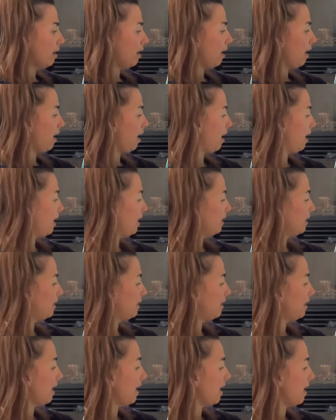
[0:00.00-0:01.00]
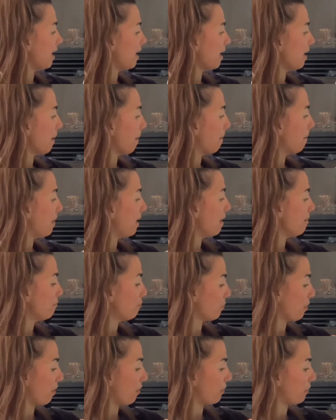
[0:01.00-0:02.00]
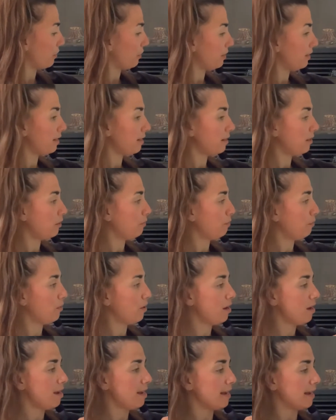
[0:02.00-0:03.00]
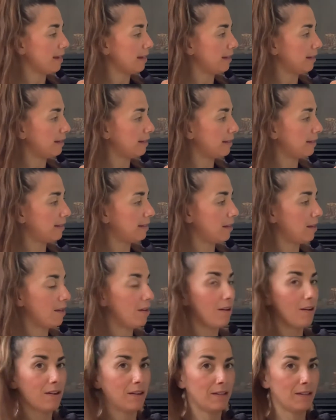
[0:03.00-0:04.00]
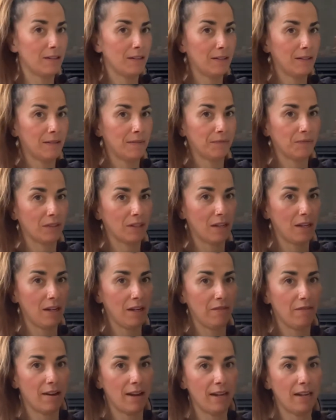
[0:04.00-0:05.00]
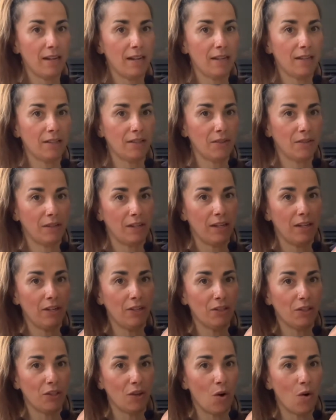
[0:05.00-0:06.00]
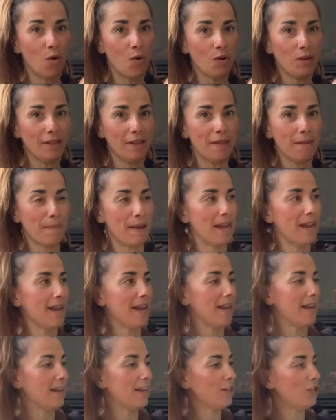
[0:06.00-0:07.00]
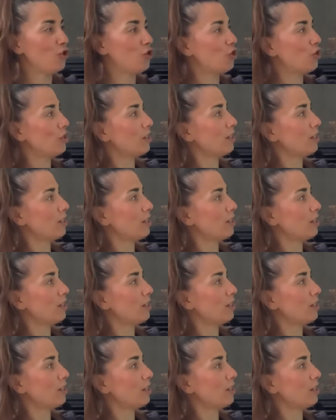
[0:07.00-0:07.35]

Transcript: I say my brother's surprise. Okay, ready? So here's a hole in the page.